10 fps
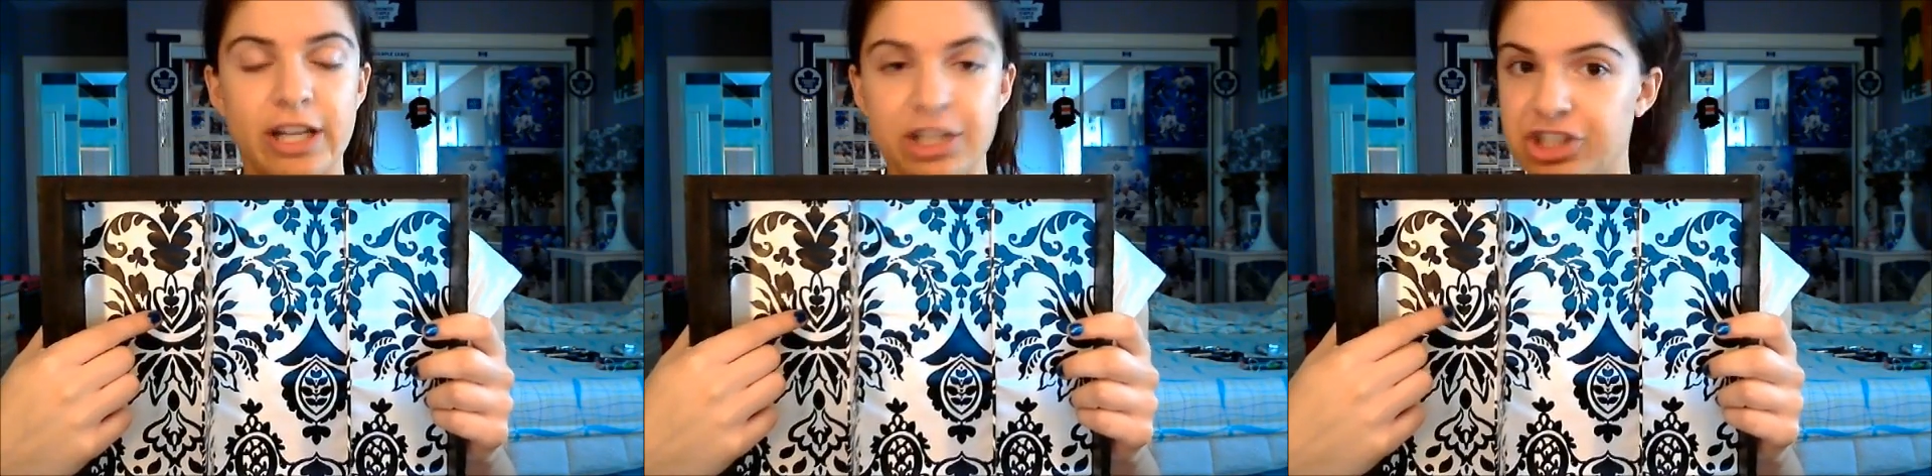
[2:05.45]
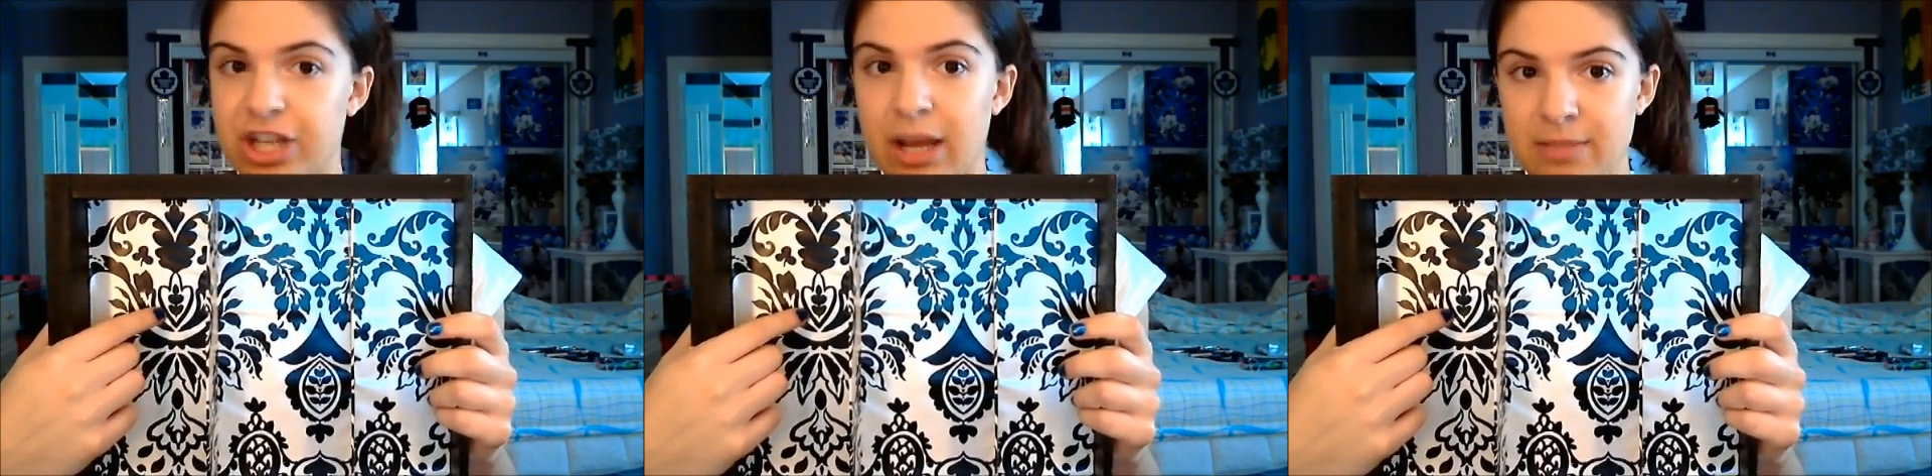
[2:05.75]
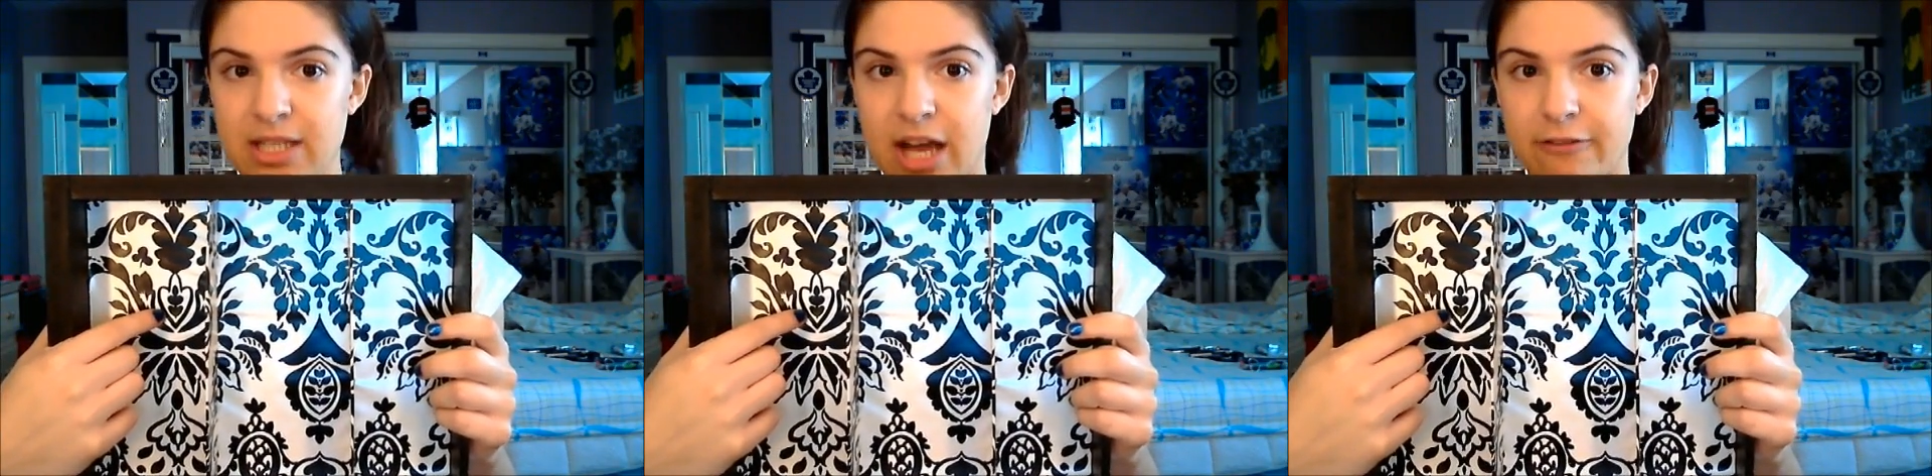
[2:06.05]
inch
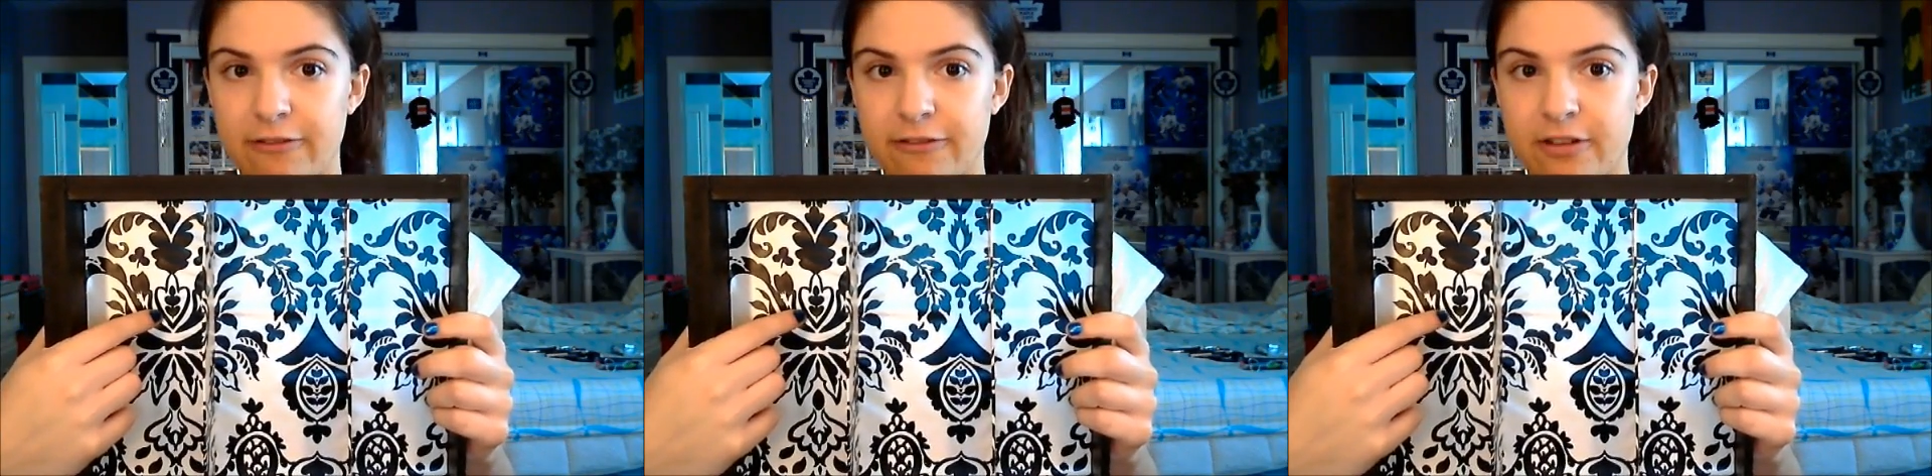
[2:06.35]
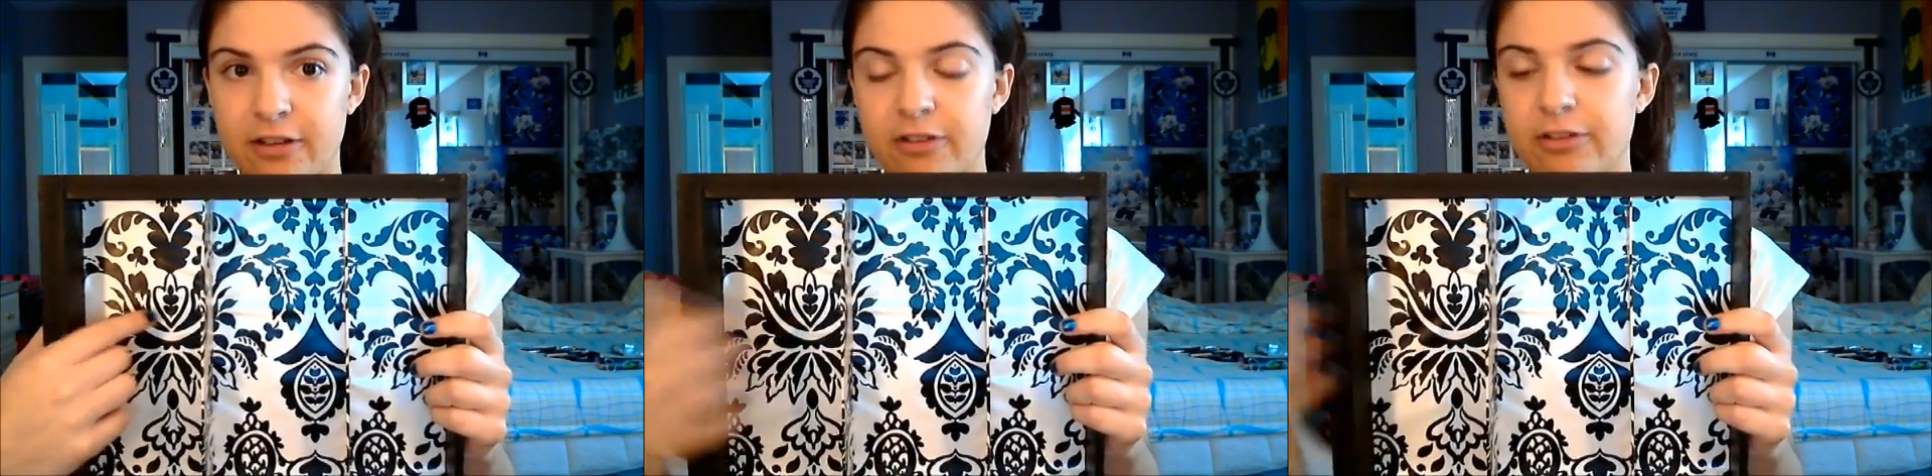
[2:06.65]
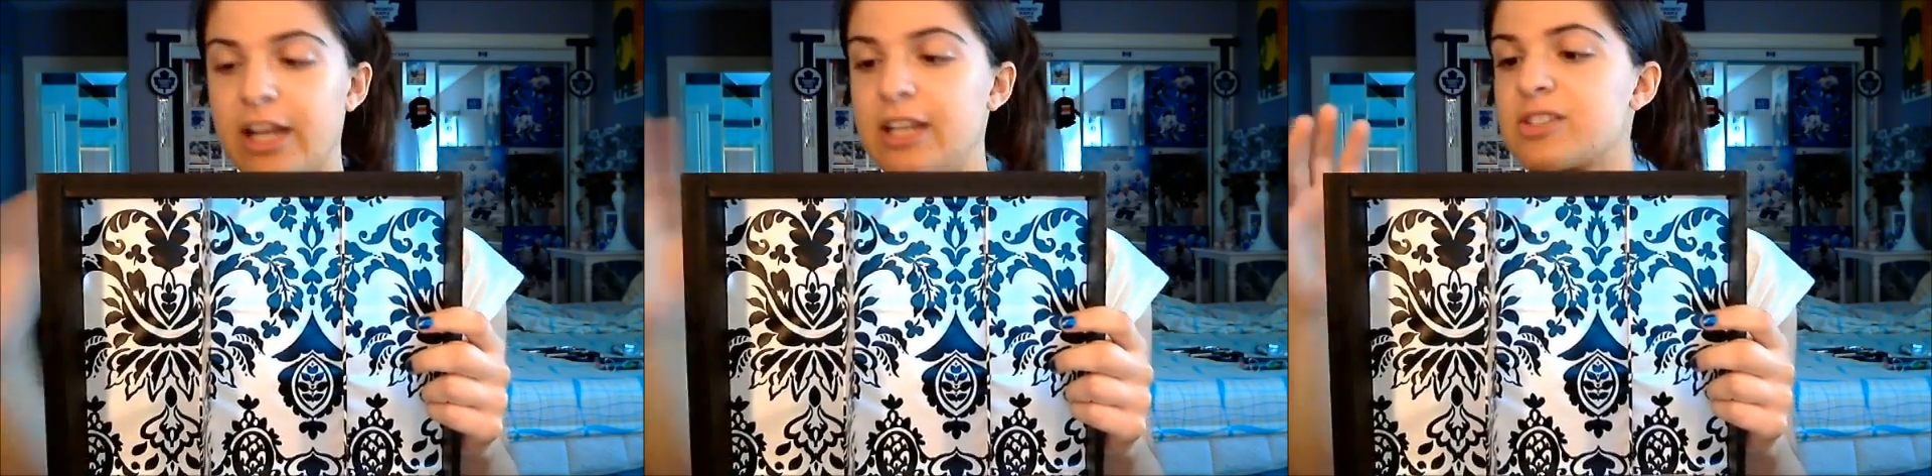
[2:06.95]
MDF, right?